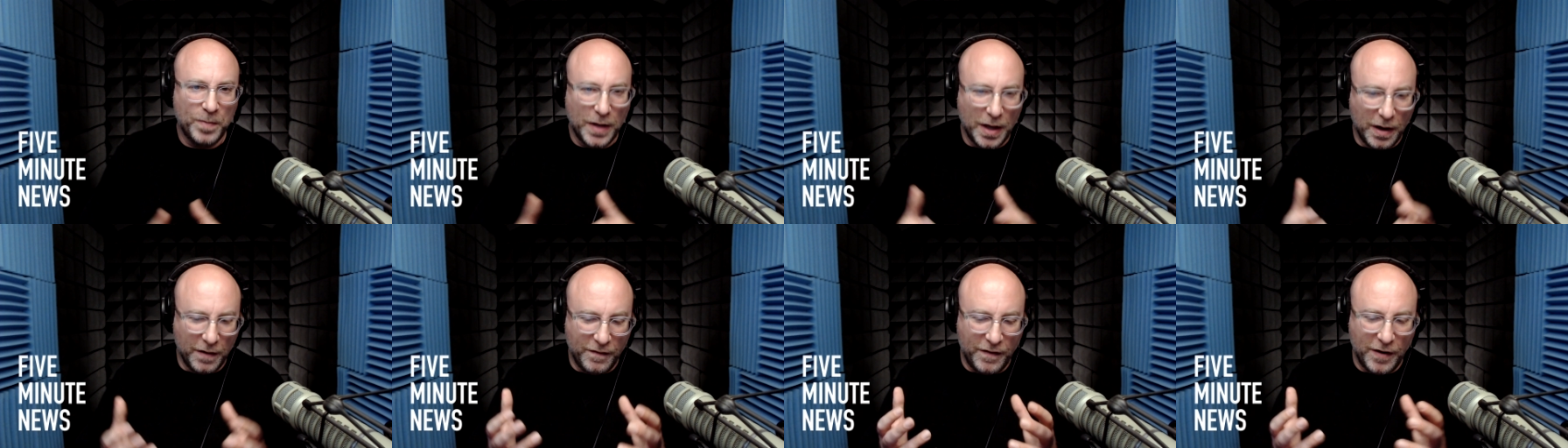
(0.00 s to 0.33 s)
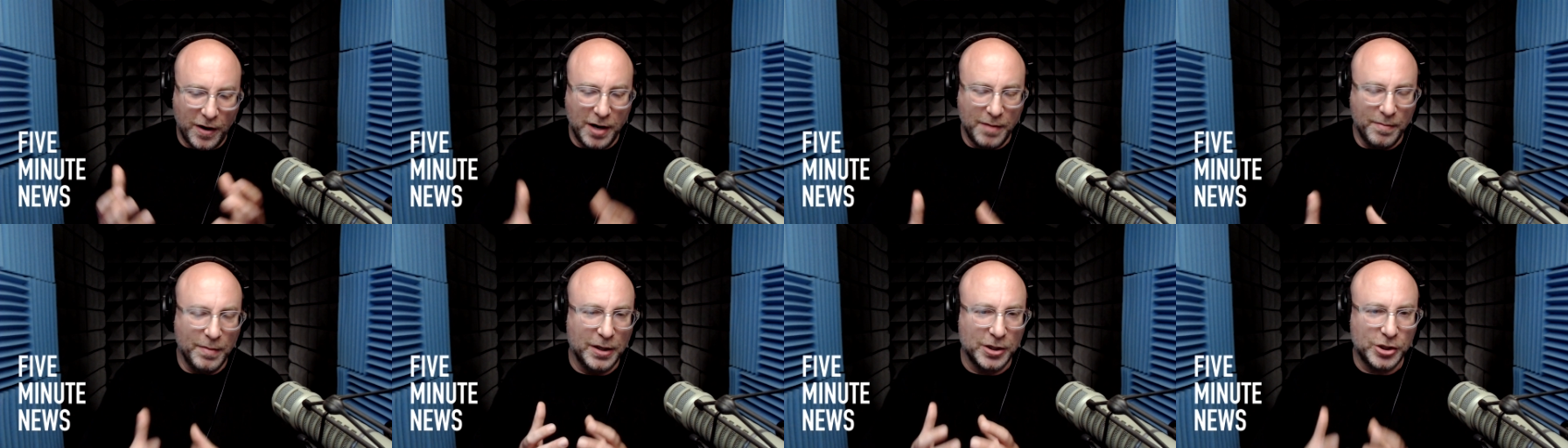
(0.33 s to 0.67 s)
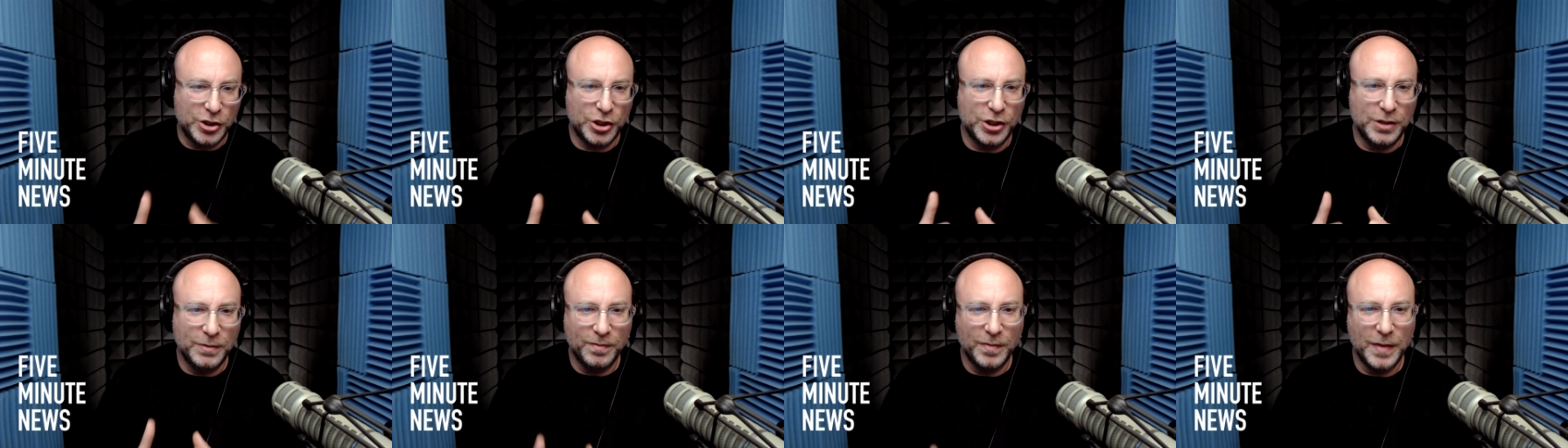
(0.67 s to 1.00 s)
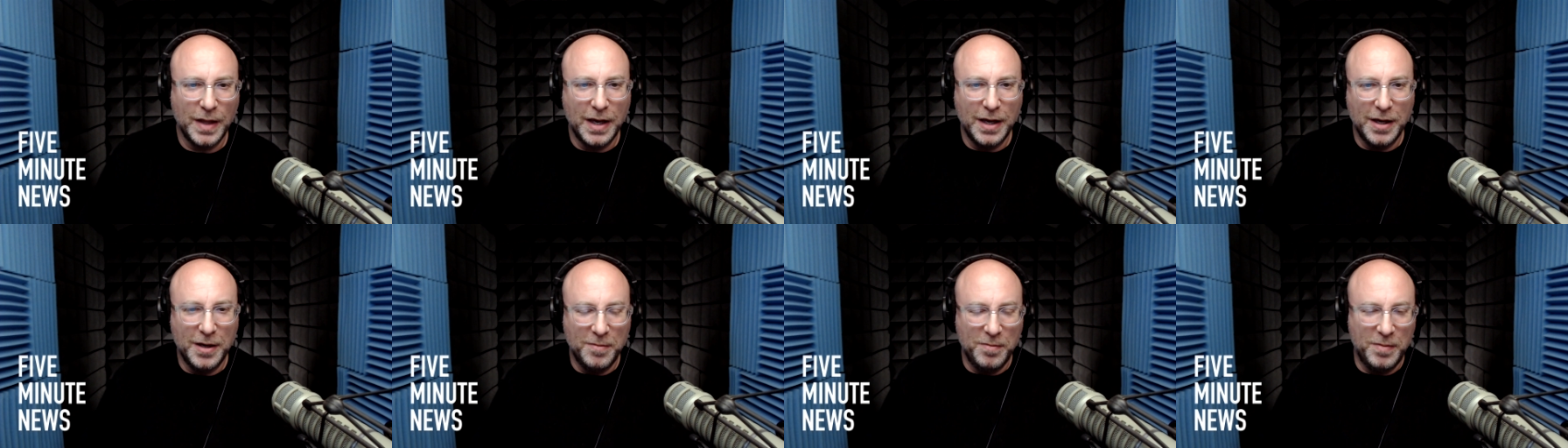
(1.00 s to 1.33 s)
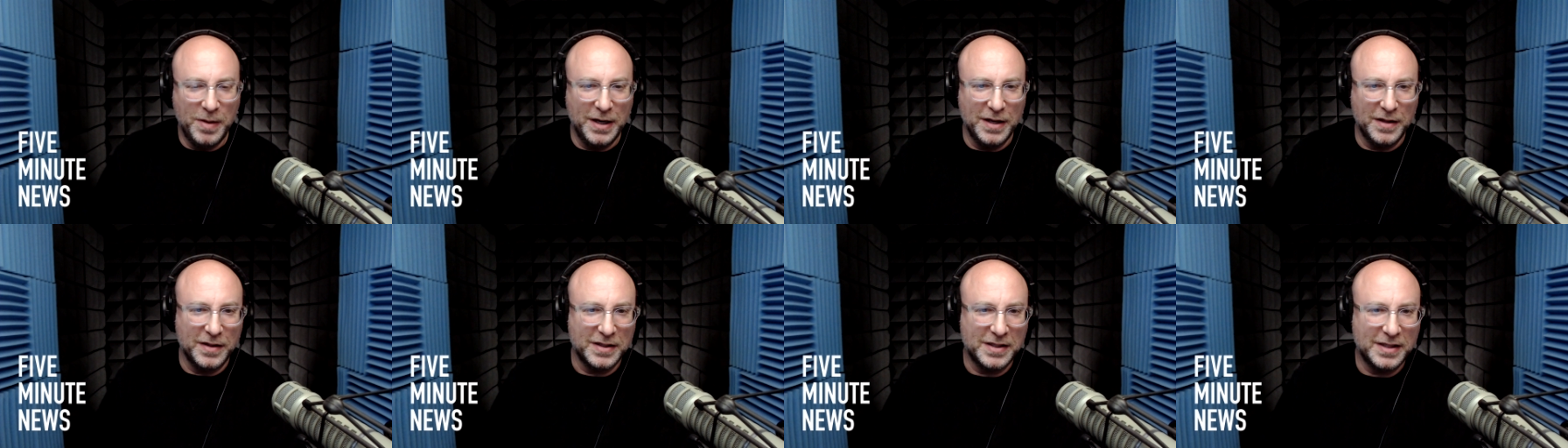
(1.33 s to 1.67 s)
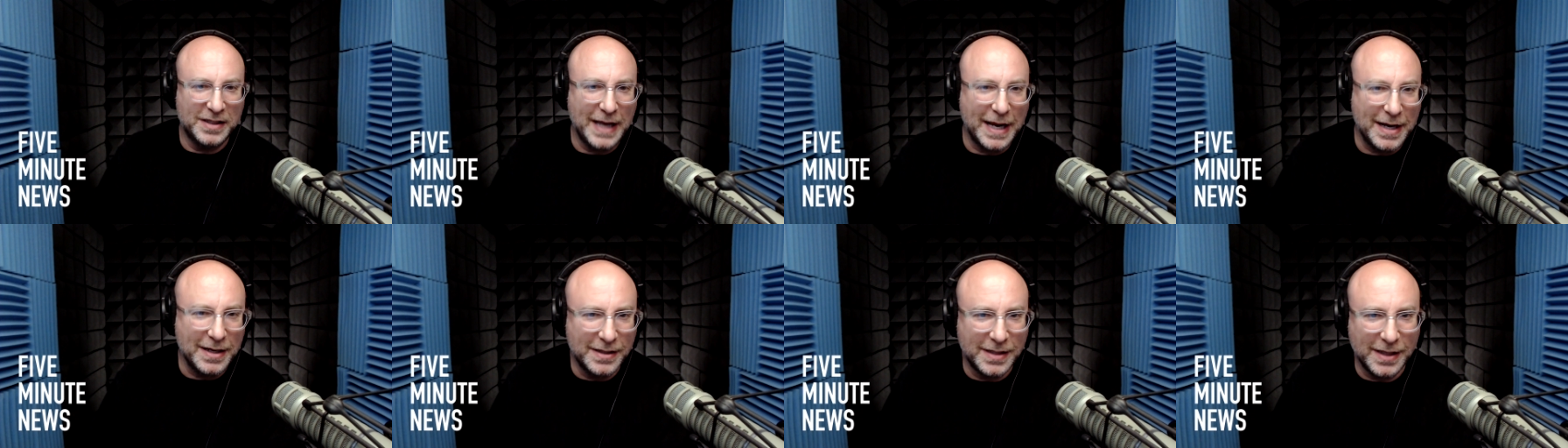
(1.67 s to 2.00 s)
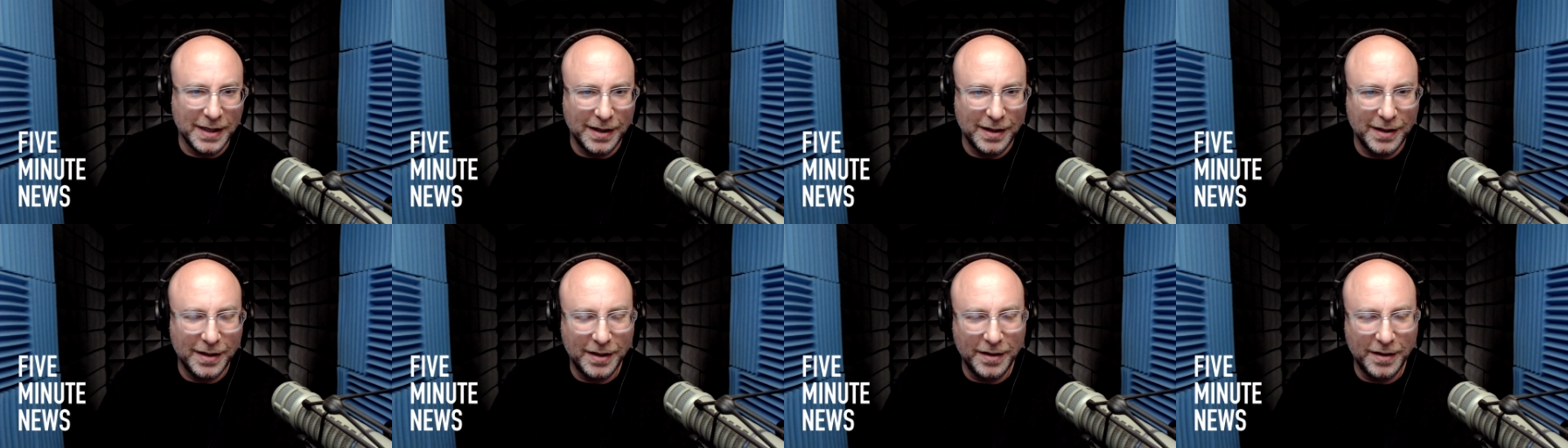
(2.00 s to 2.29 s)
have very much been at the centre